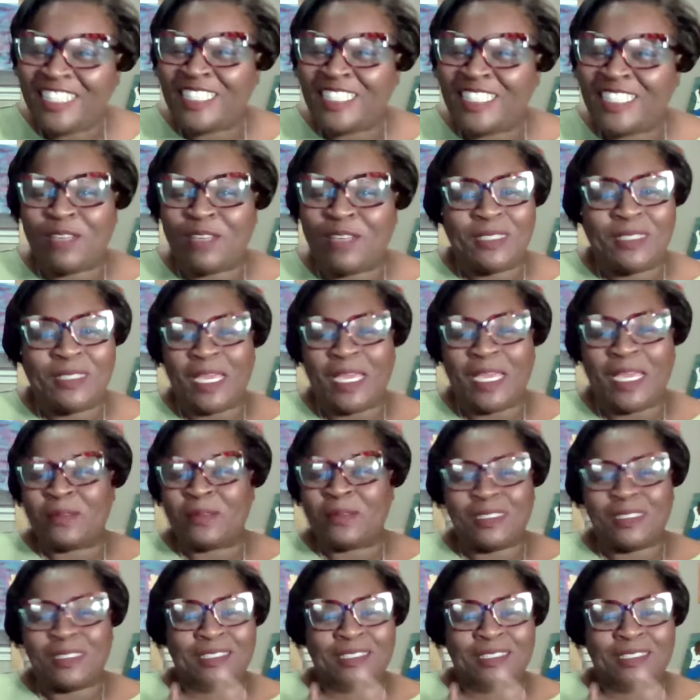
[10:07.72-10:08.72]

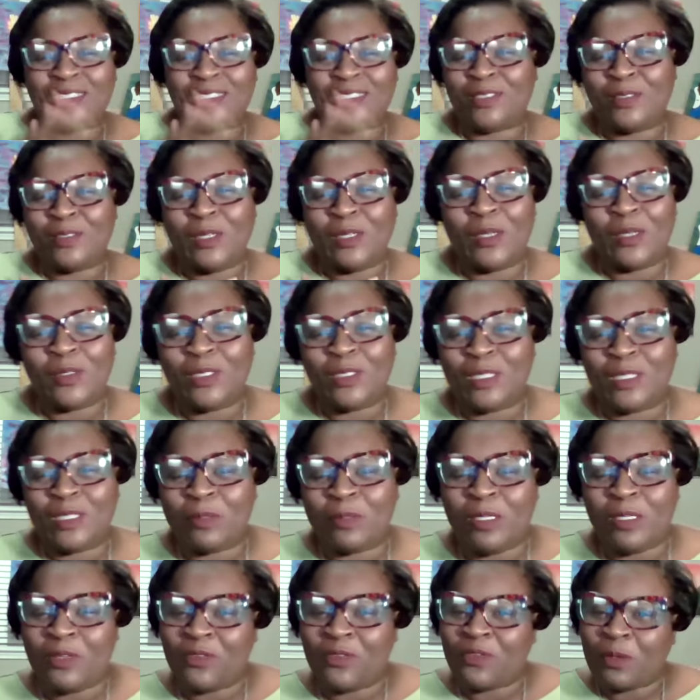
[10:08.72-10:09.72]
sometimes,
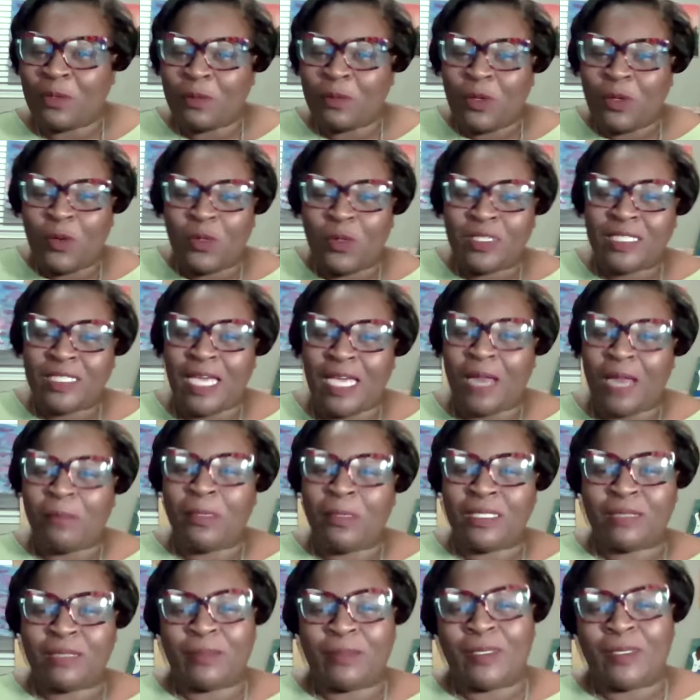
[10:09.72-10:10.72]
Jamaica from the north side
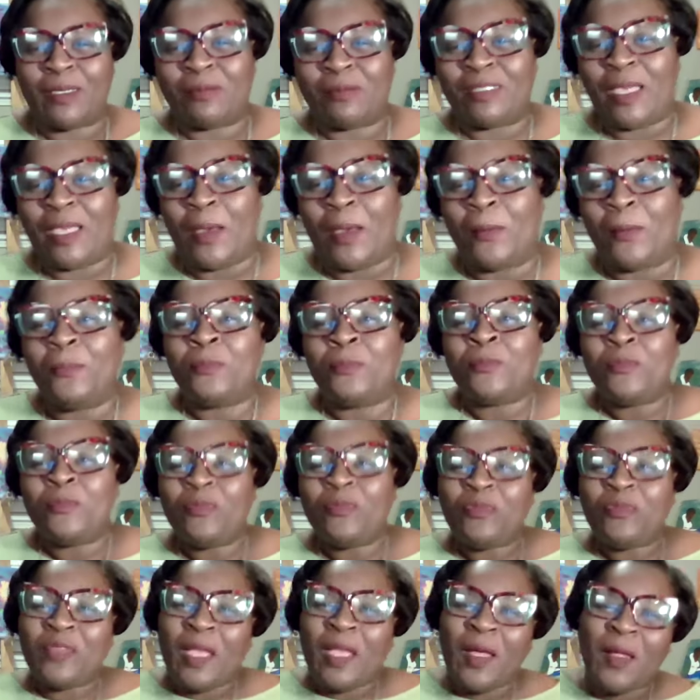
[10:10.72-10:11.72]
of Bessemer comes out.
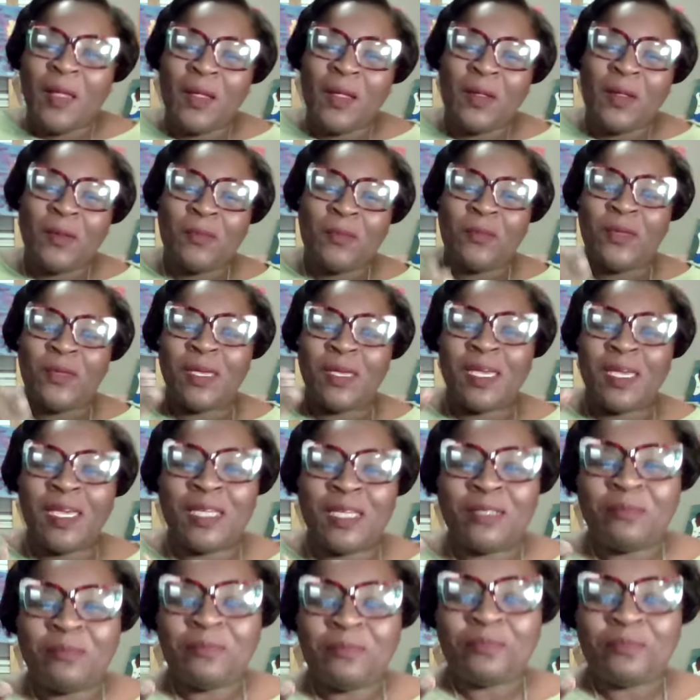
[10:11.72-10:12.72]

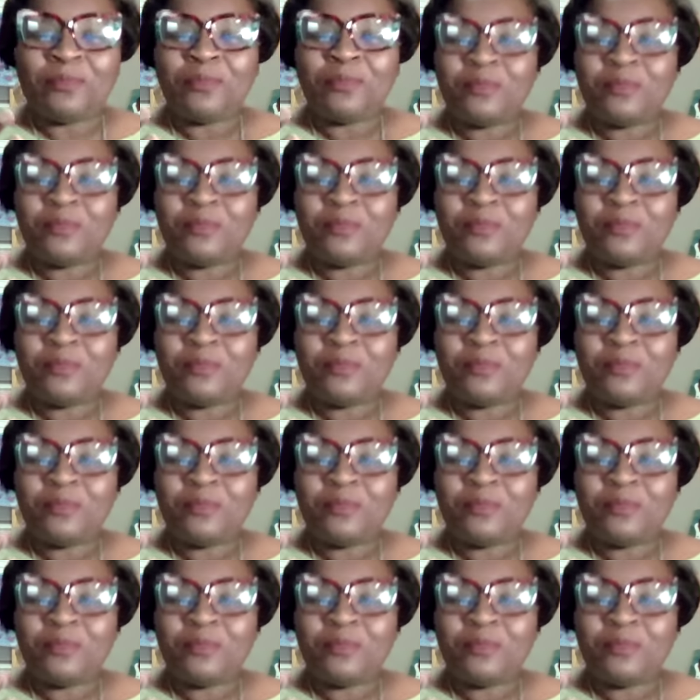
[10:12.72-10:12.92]
But